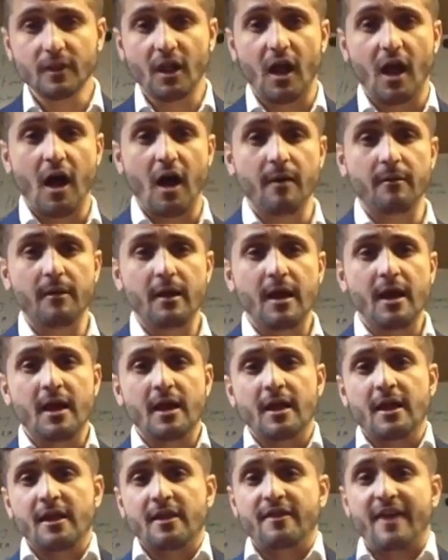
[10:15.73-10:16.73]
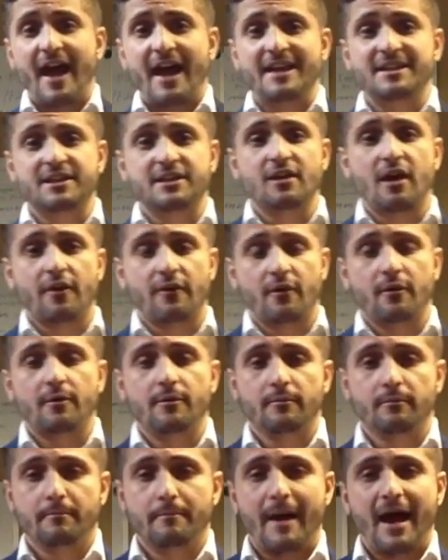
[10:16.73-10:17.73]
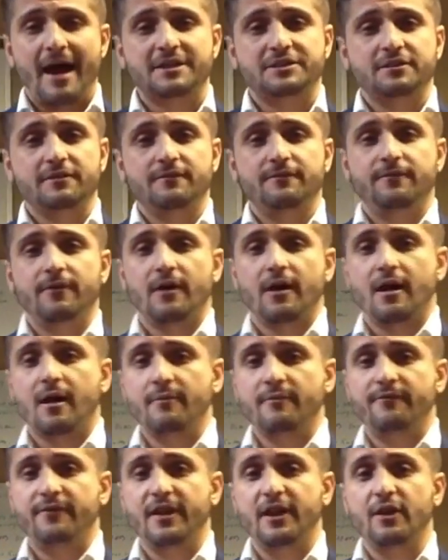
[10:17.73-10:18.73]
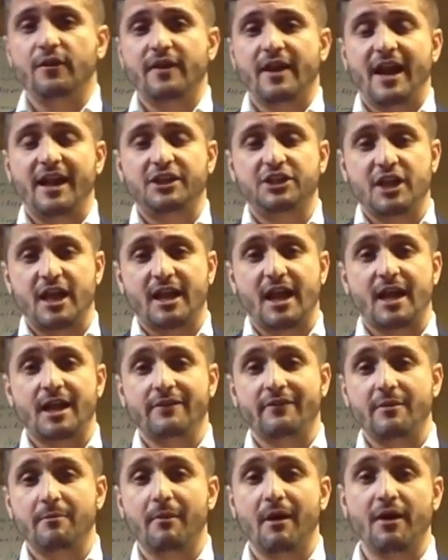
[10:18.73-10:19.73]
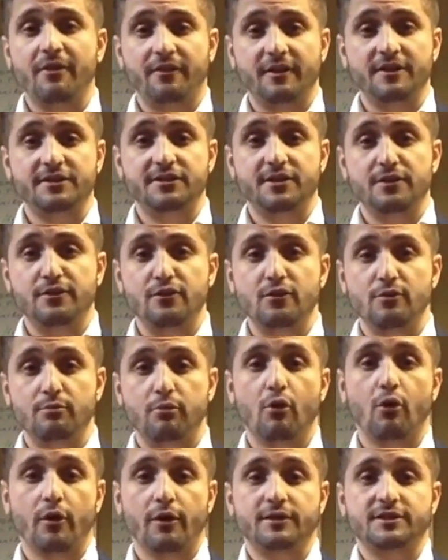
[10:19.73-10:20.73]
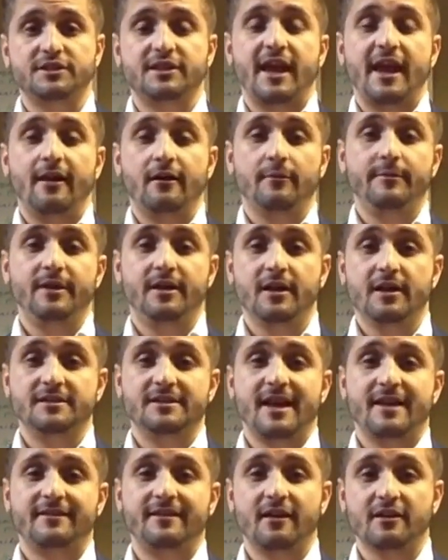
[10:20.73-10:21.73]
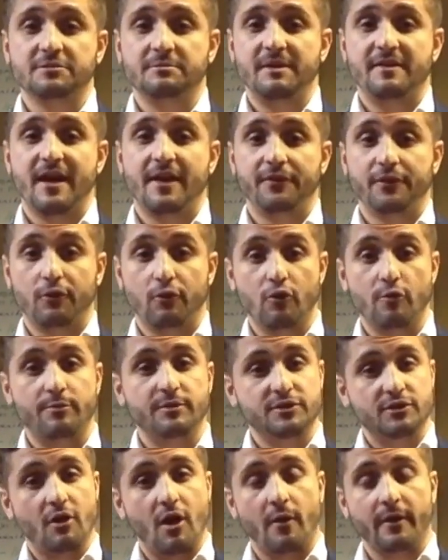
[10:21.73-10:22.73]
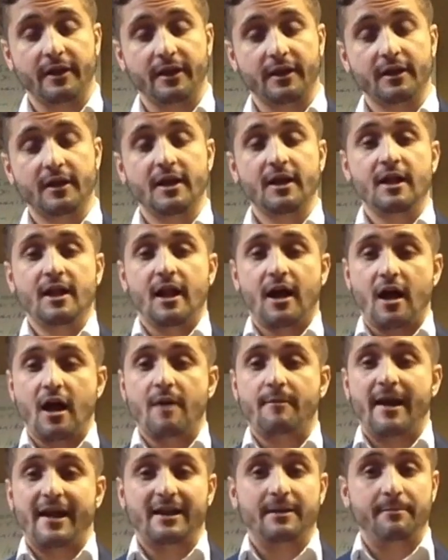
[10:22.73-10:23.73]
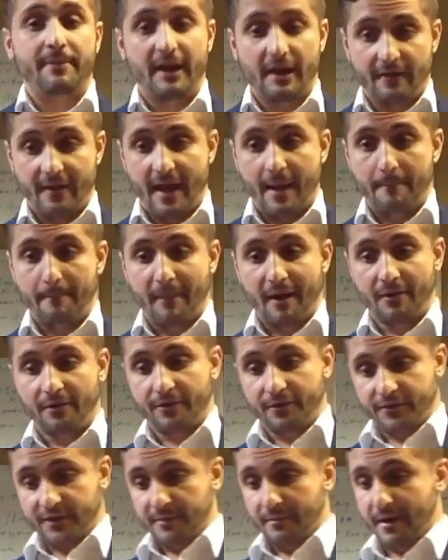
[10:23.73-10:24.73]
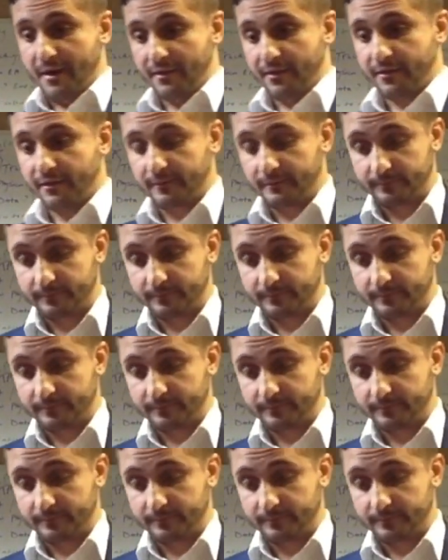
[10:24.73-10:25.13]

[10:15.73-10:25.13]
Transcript: That is another massive figure that I check on every month, is the newborn scale, because that tells me that the group is growing. I compare that month to month.